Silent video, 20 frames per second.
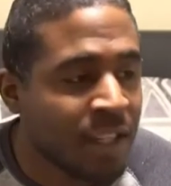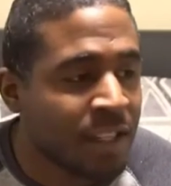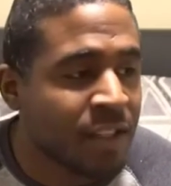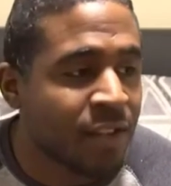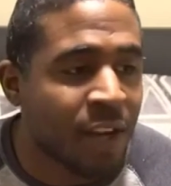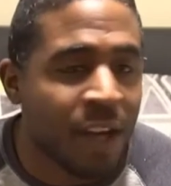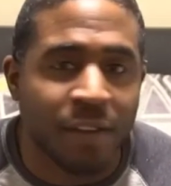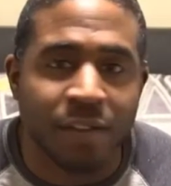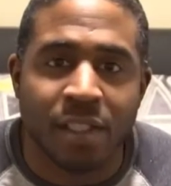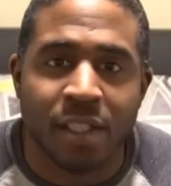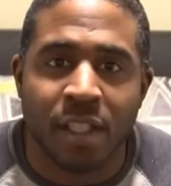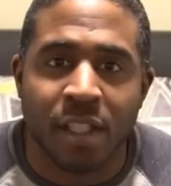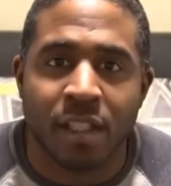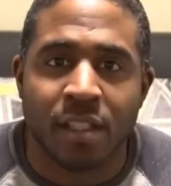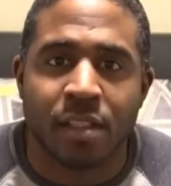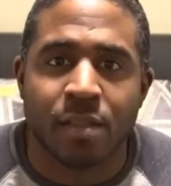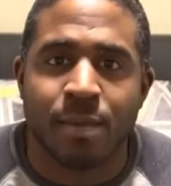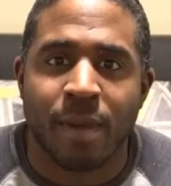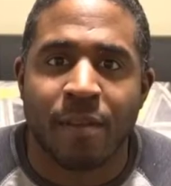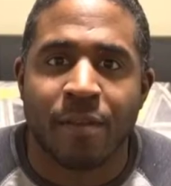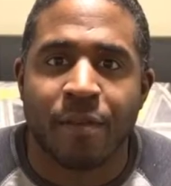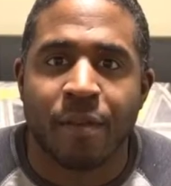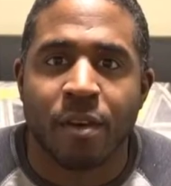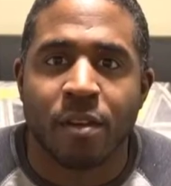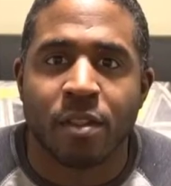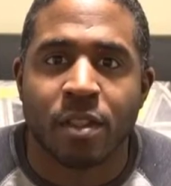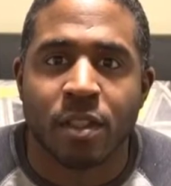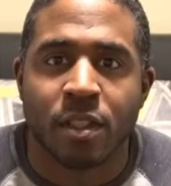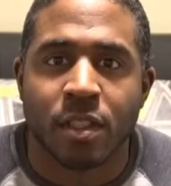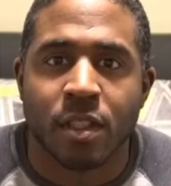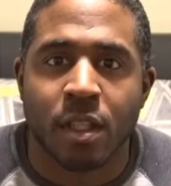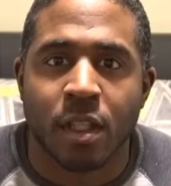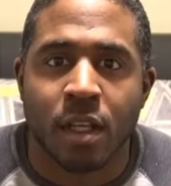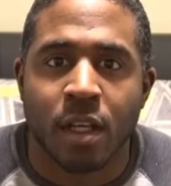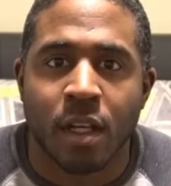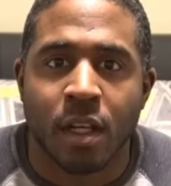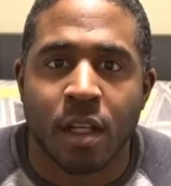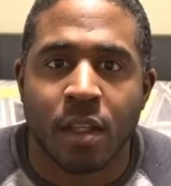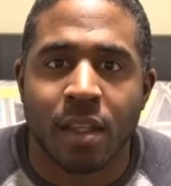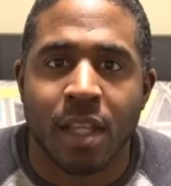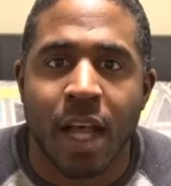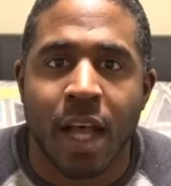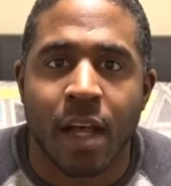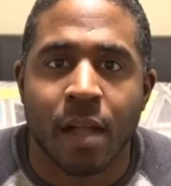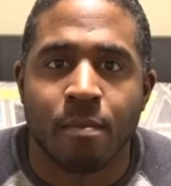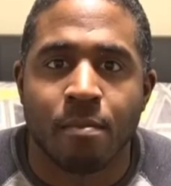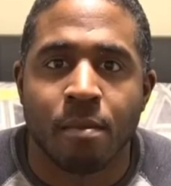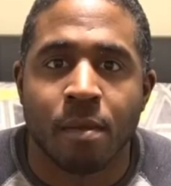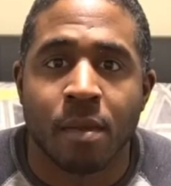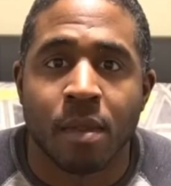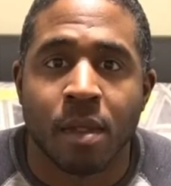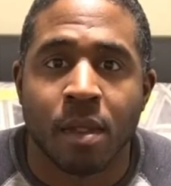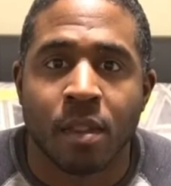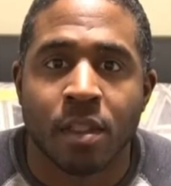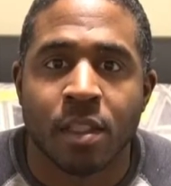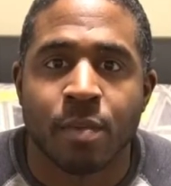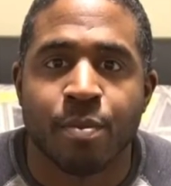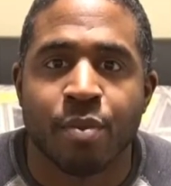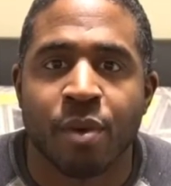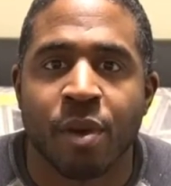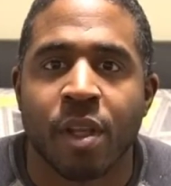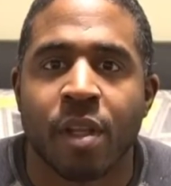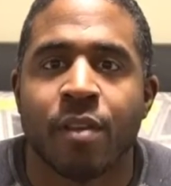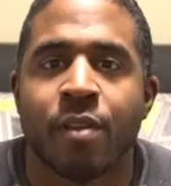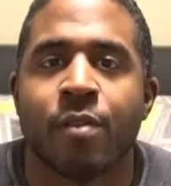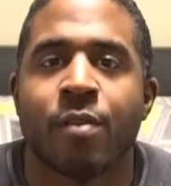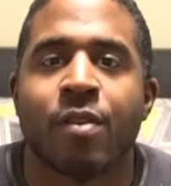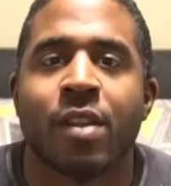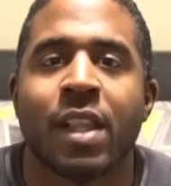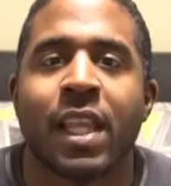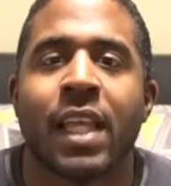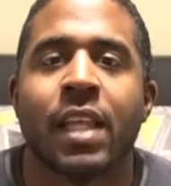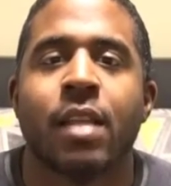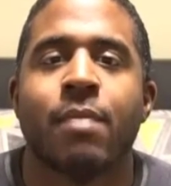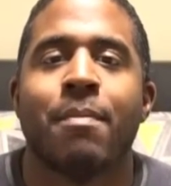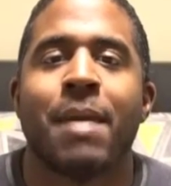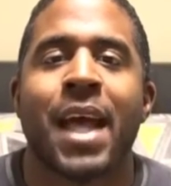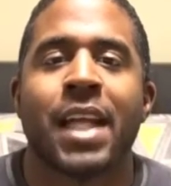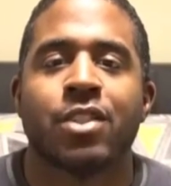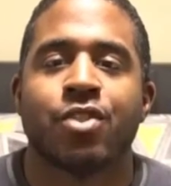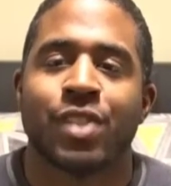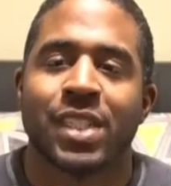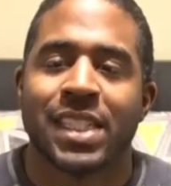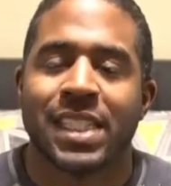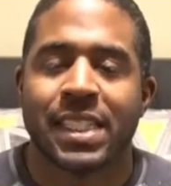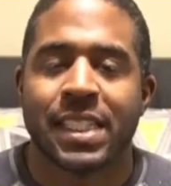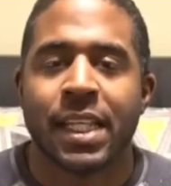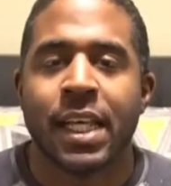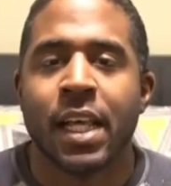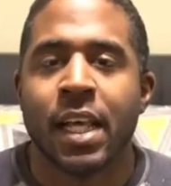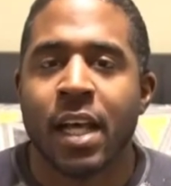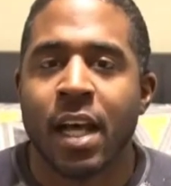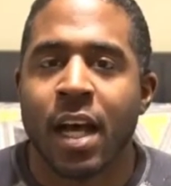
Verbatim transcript: So obviously, this is my first uh, non-spring related mattress.